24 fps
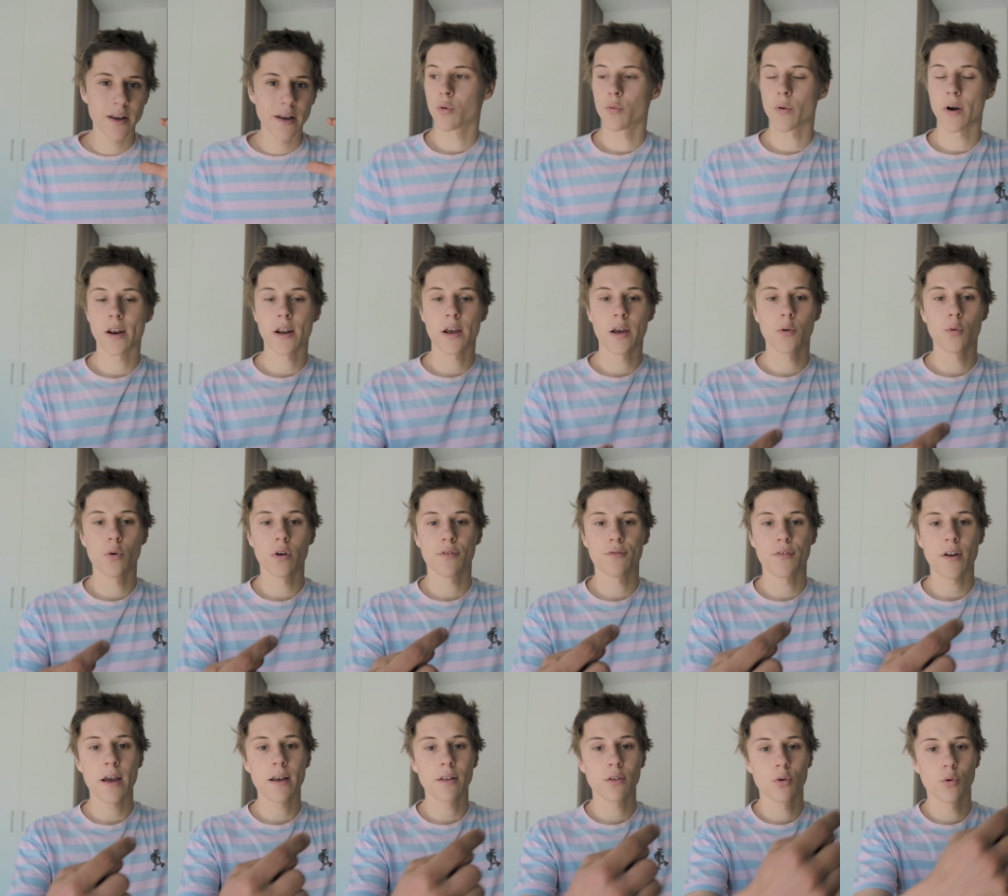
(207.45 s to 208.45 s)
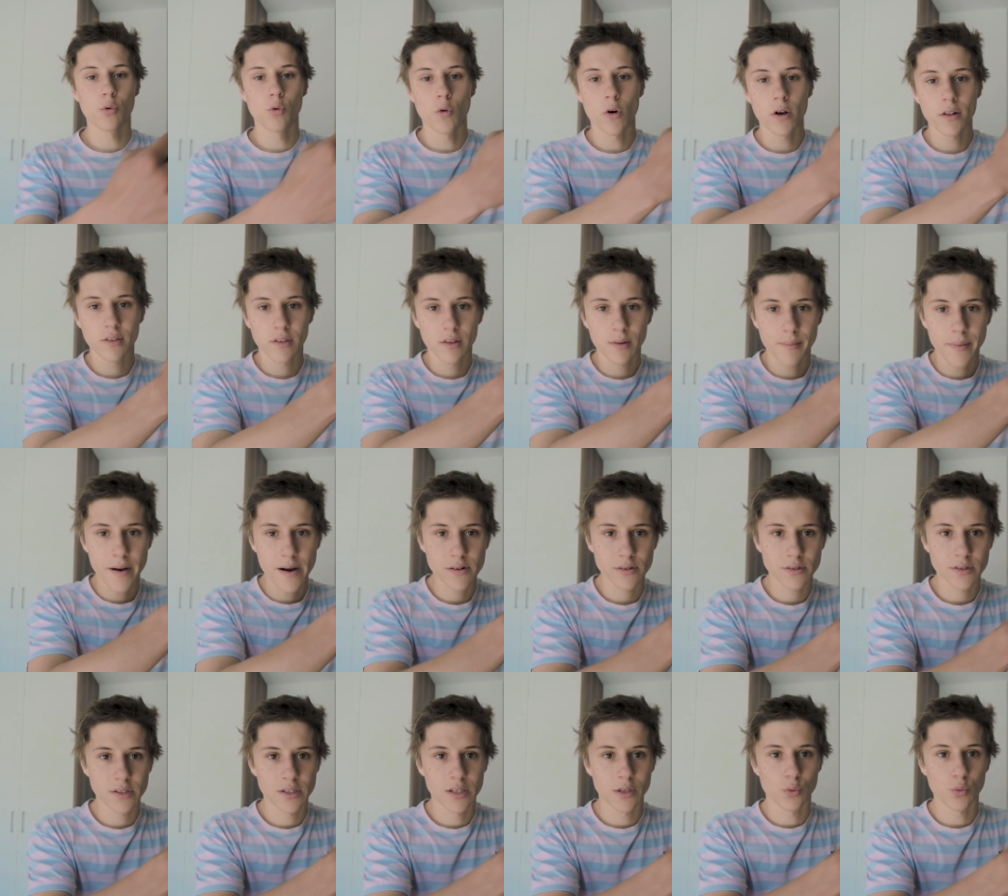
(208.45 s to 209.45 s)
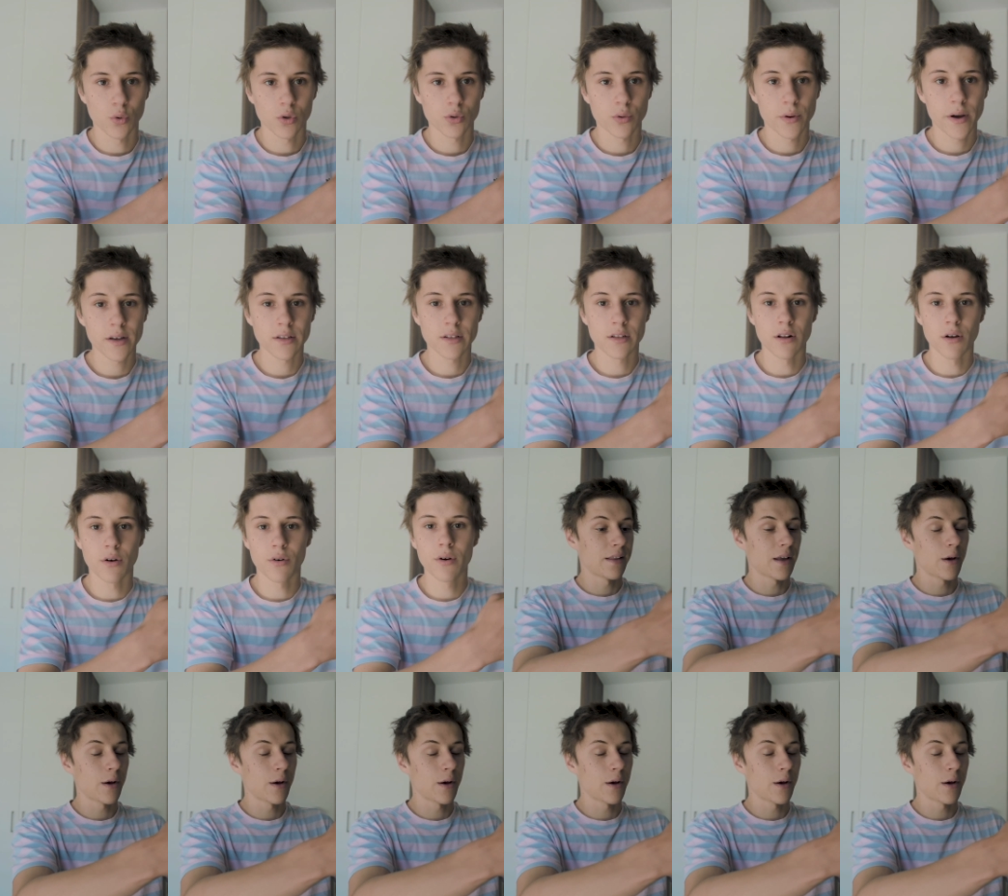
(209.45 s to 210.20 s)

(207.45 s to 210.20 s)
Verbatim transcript: When I was flying towards the mountains, it was very slow.